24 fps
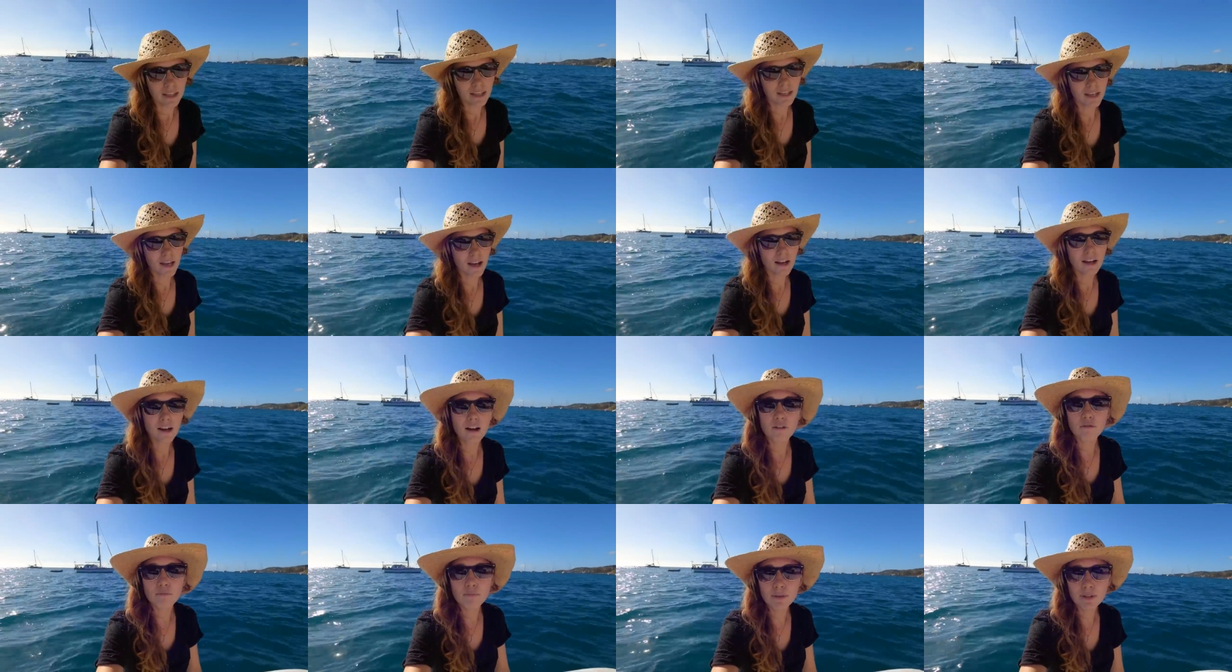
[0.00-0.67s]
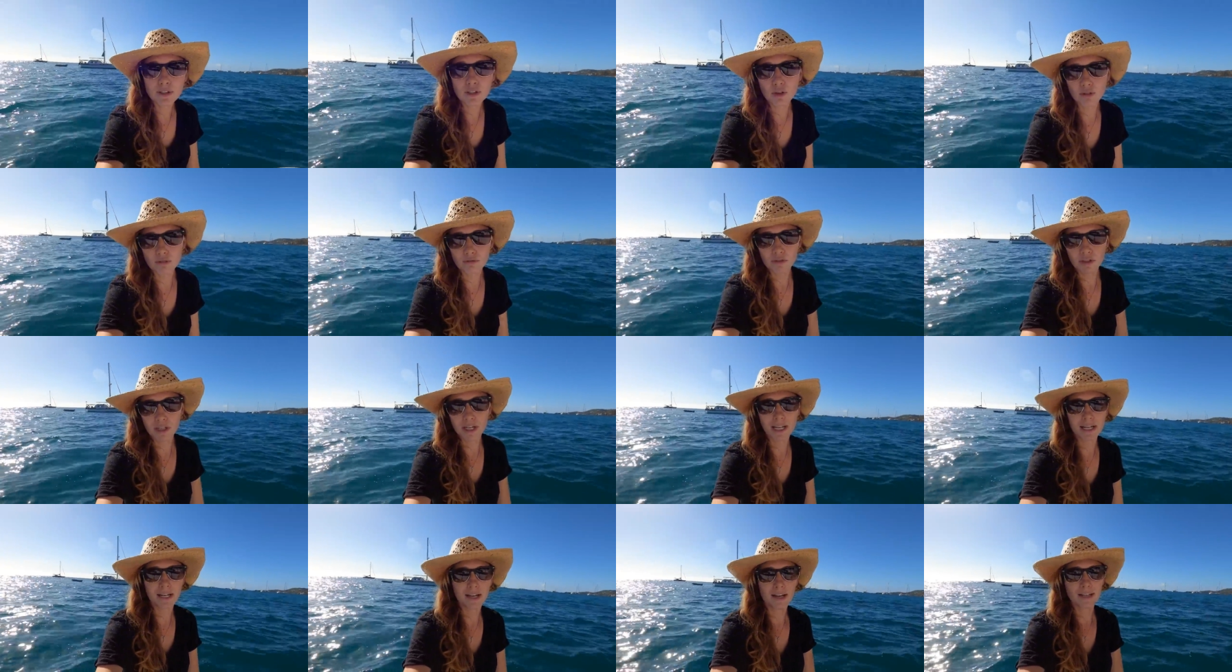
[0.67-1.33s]
the uh, government of
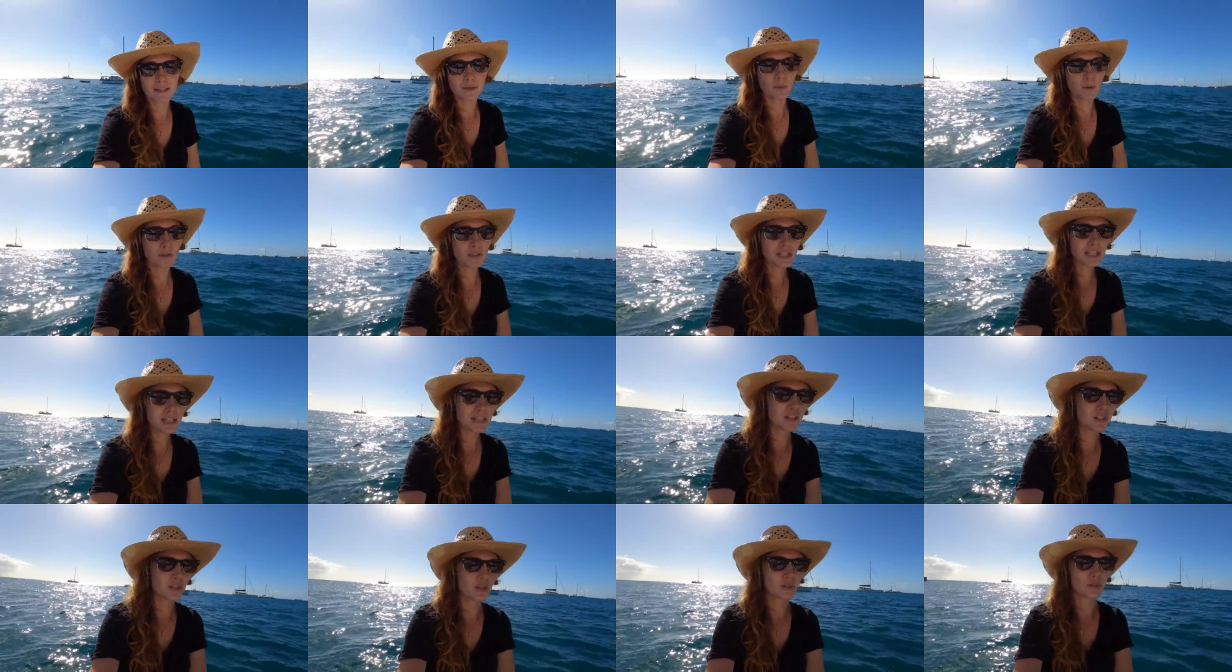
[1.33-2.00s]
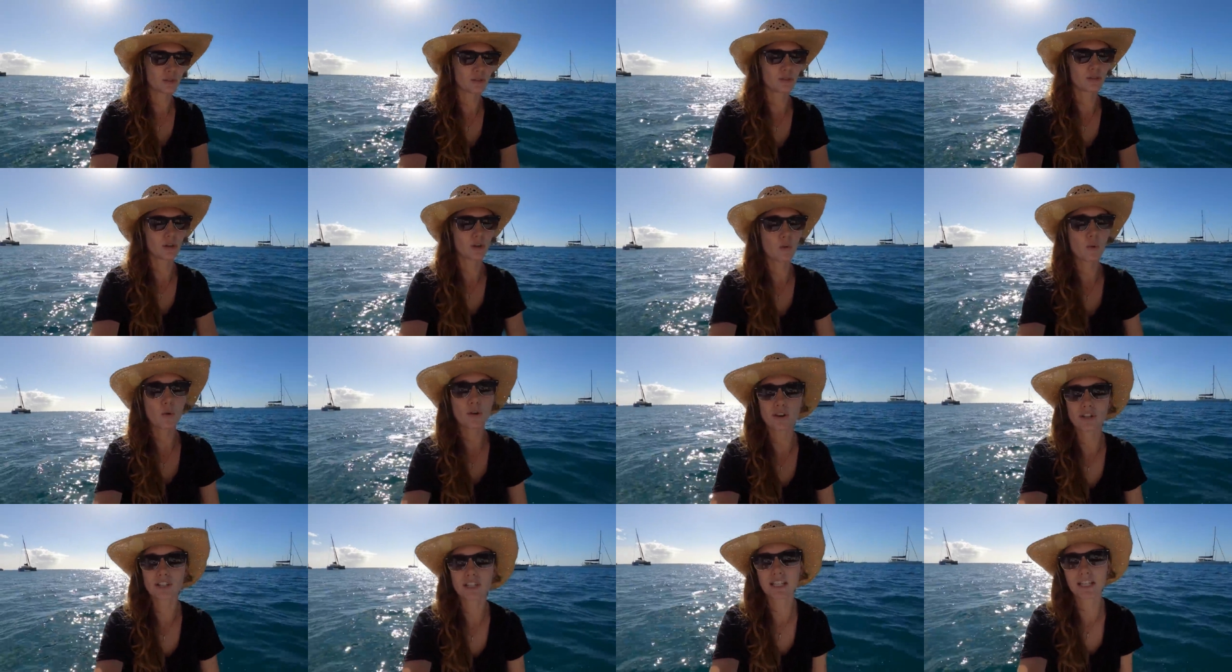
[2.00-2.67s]
Grenada is wanting to
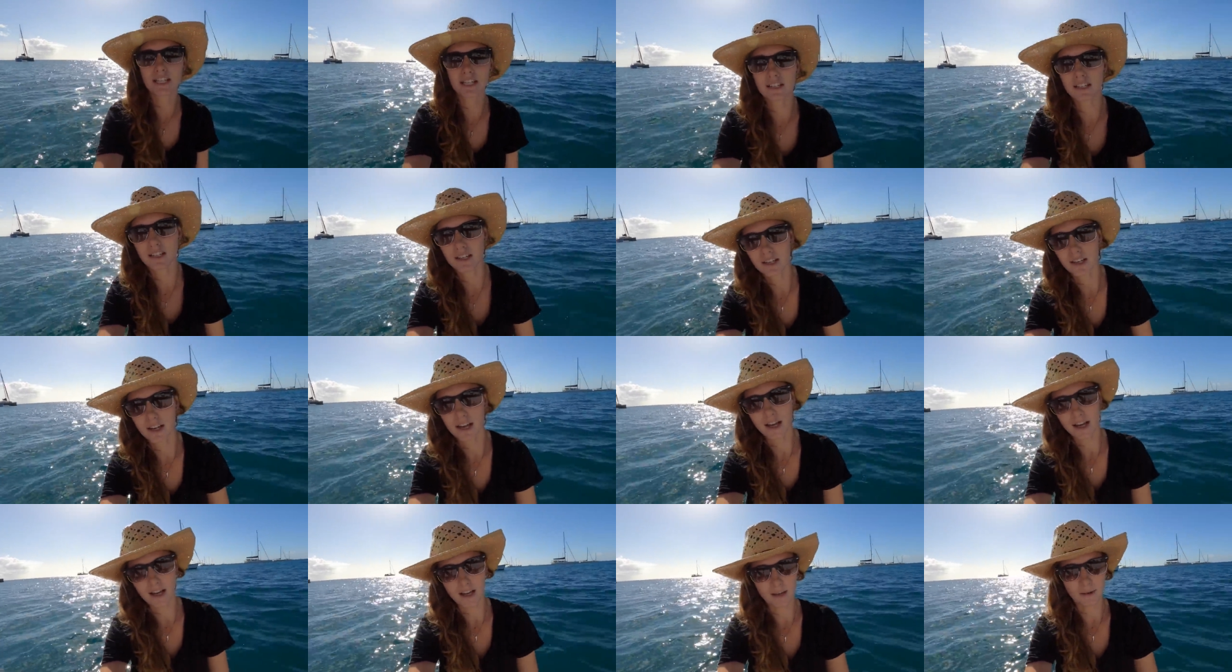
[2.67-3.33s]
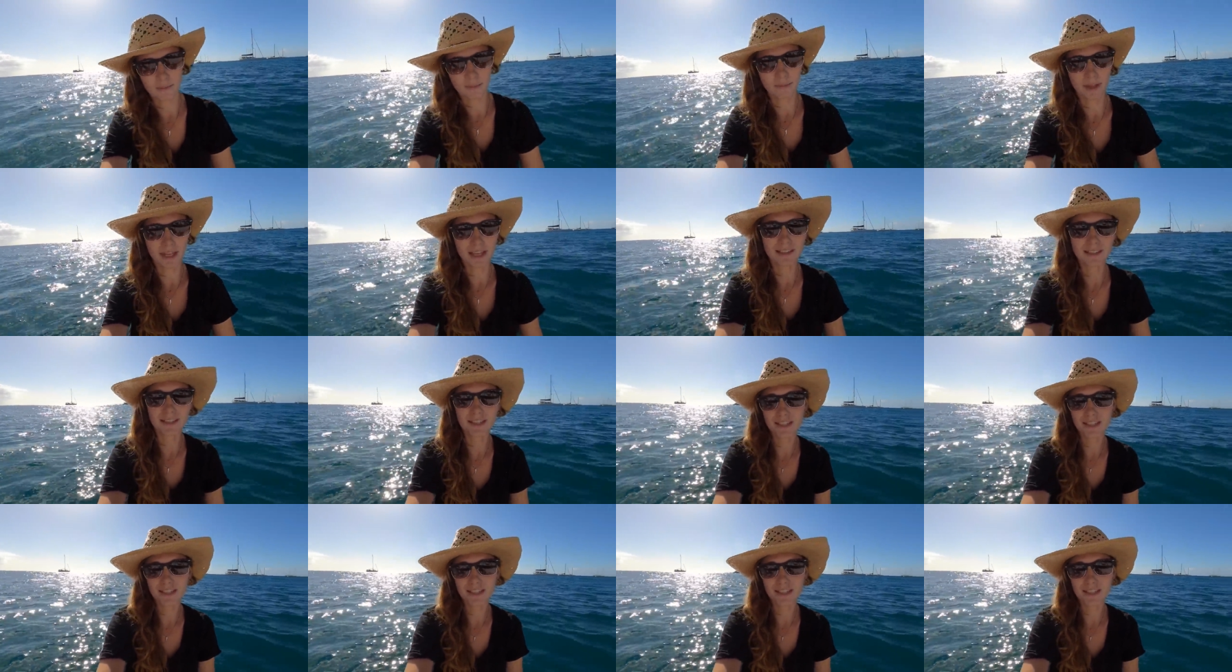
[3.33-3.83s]
quarantine um, their